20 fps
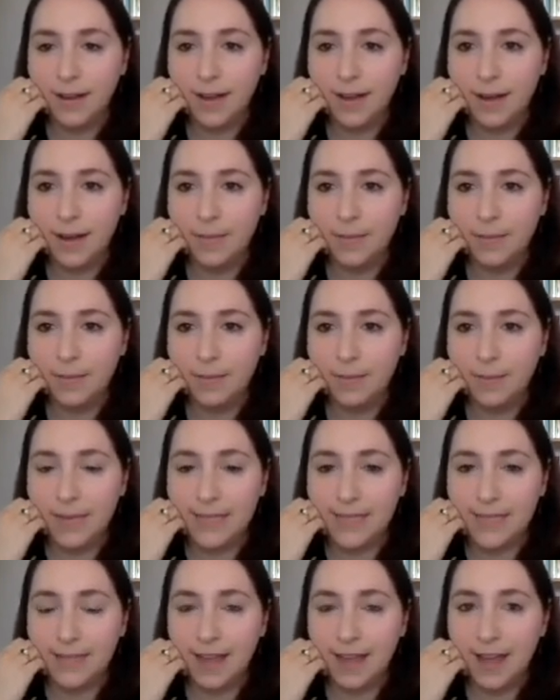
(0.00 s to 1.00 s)
Um,
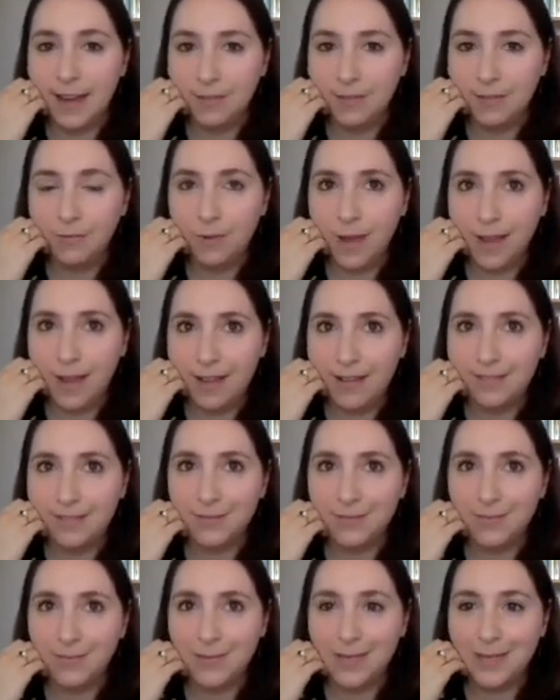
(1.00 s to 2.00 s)
because a lot of what
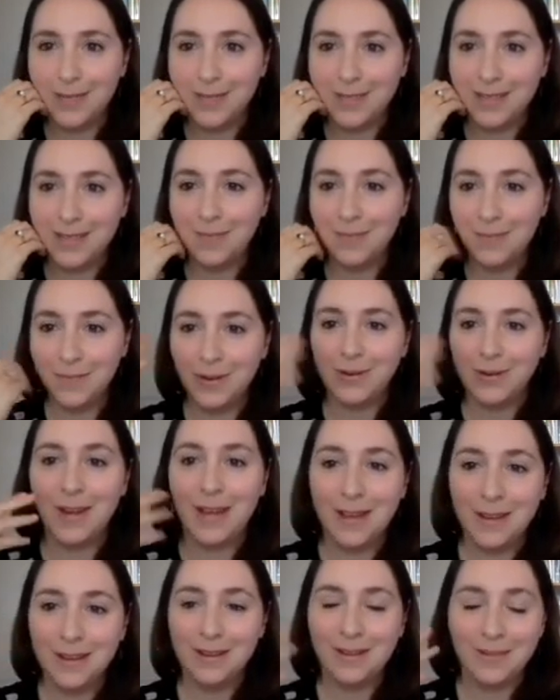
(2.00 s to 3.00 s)
con- some, not,